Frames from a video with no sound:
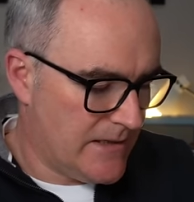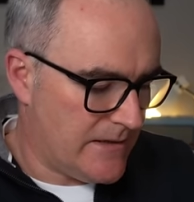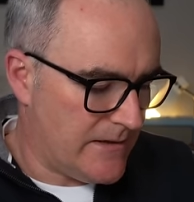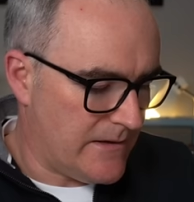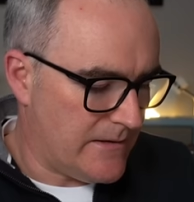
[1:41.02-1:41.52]

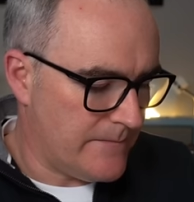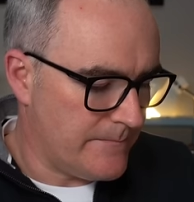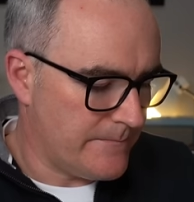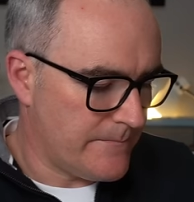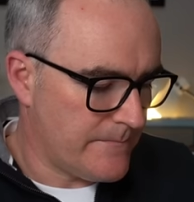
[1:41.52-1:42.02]

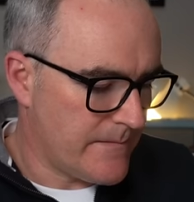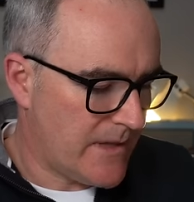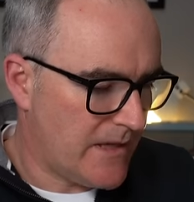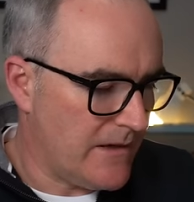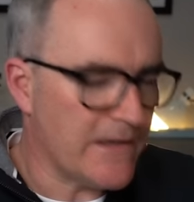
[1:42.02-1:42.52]
And
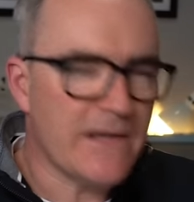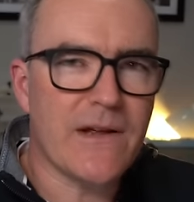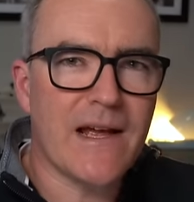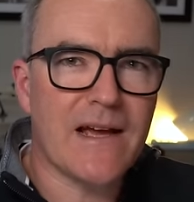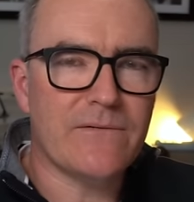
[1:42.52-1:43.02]
I don't
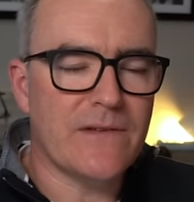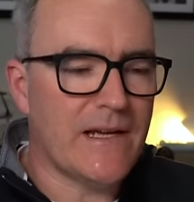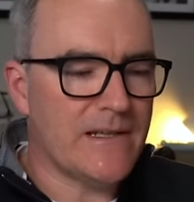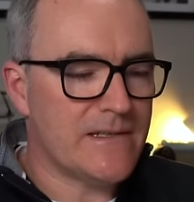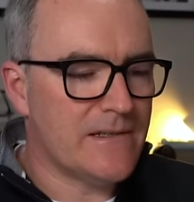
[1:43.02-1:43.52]
have
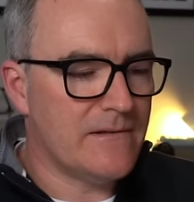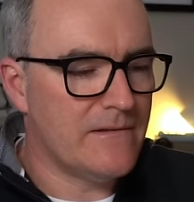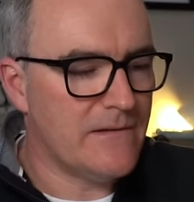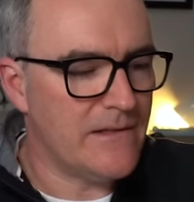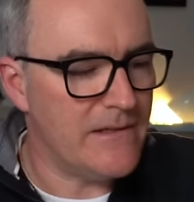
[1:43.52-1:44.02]
yet
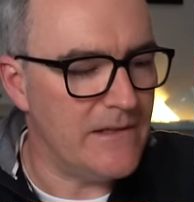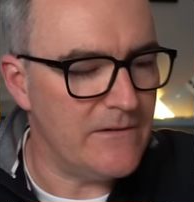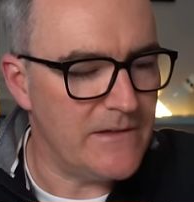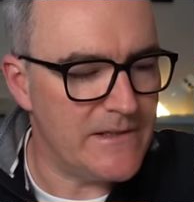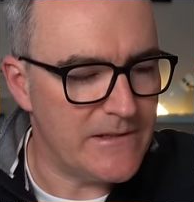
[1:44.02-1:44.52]
an
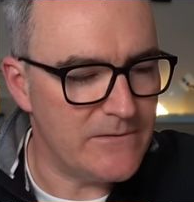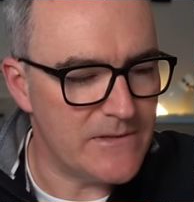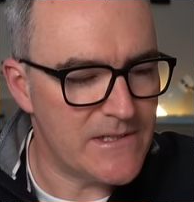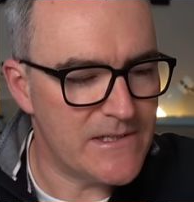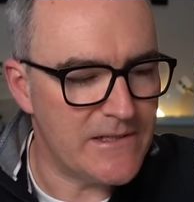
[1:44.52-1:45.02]
ideal
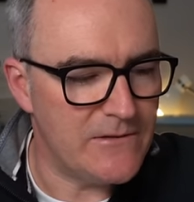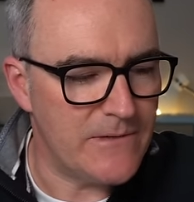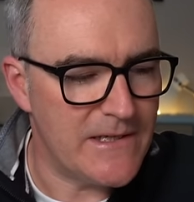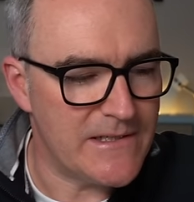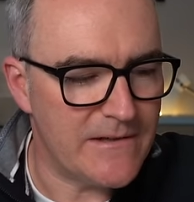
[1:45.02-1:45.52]
steel
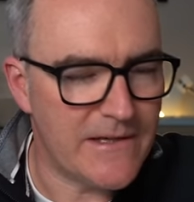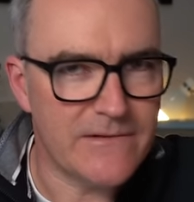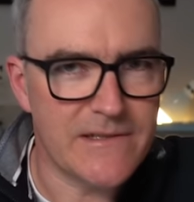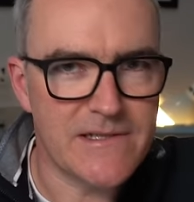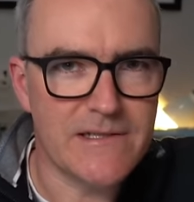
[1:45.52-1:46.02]
bracelet. I've got
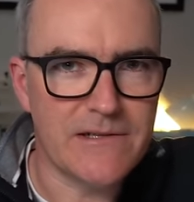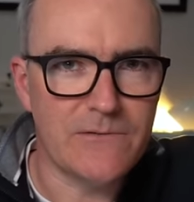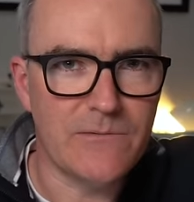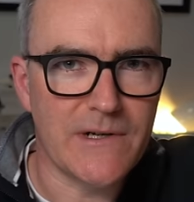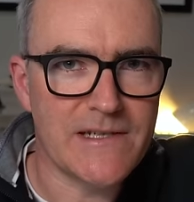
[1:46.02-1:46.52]
the steel
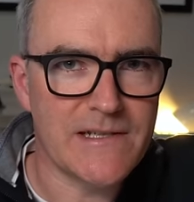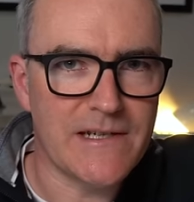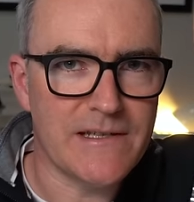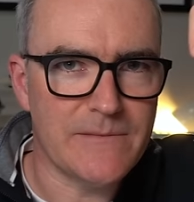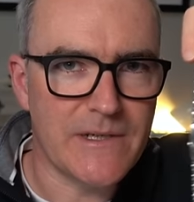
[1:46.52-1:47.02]
bracelet
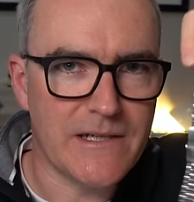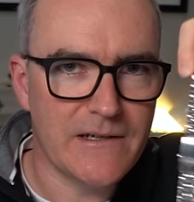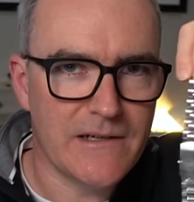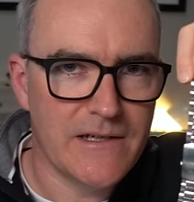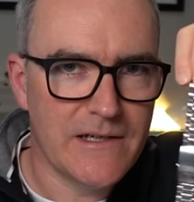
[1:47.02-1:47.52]
here, the big
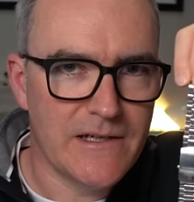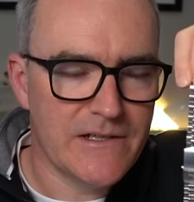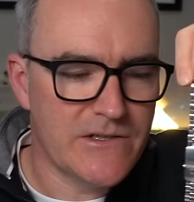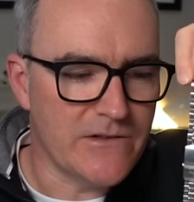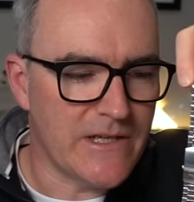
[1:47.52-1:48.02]

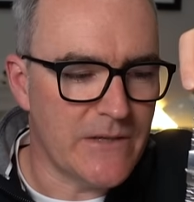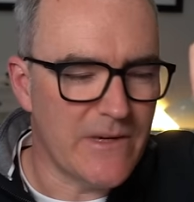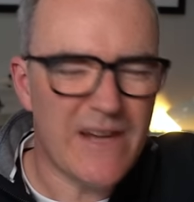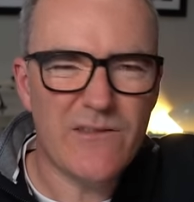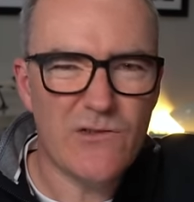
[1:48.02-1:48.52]
chunky one.
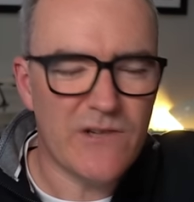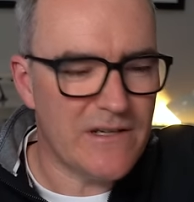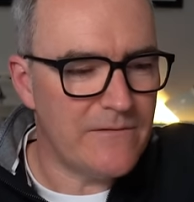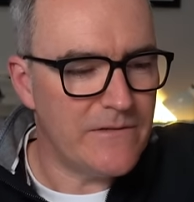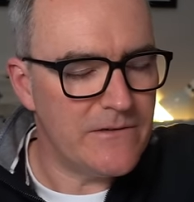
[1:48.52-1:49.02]
I've tried
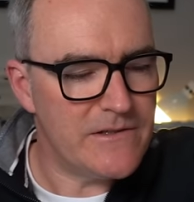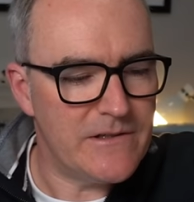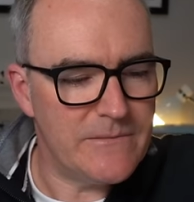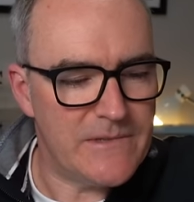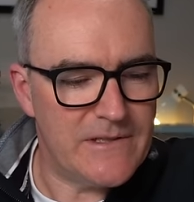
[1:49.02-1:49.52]
it a few
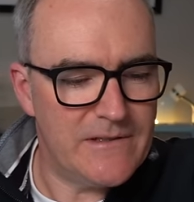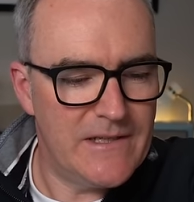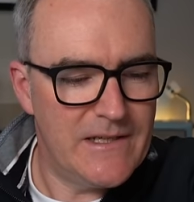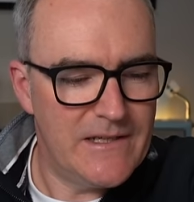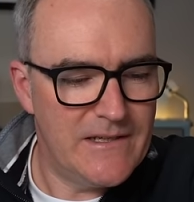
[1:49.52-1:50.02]
times and
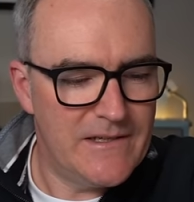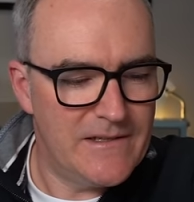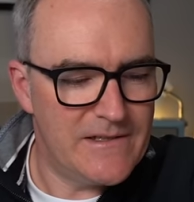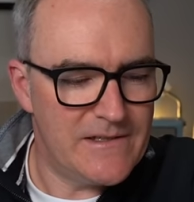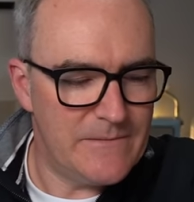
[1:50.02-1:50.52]

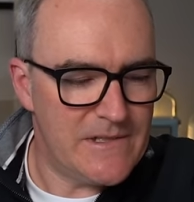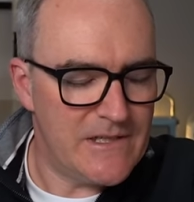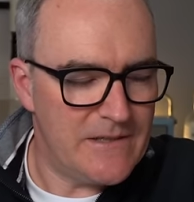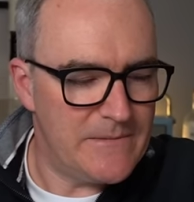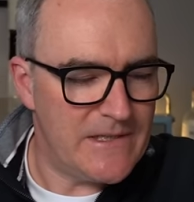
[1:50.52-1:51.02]

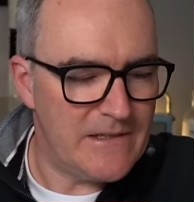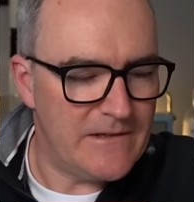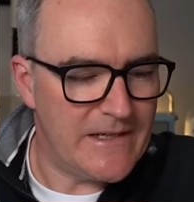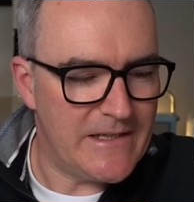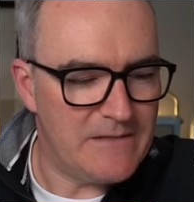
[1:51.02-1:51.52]
sometimes I
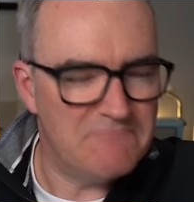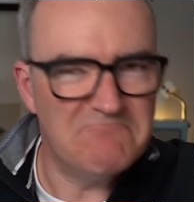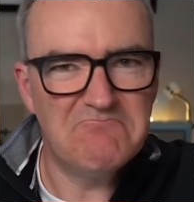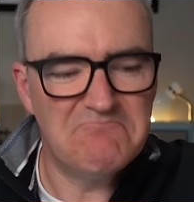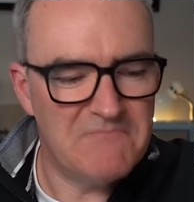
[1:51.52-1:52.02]
like it,
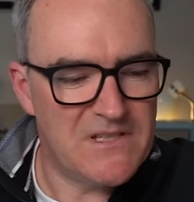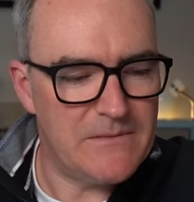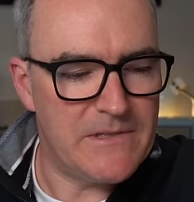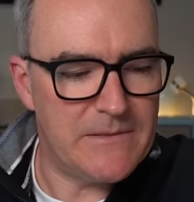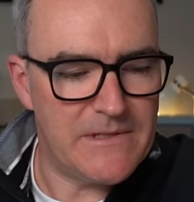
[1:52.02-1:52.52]

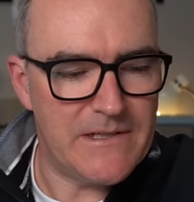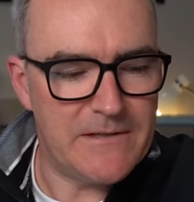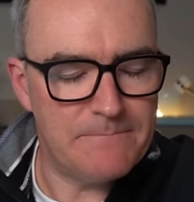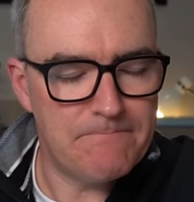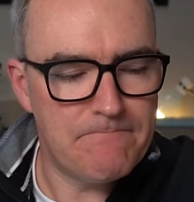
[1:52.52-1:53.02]
sometimes I don't.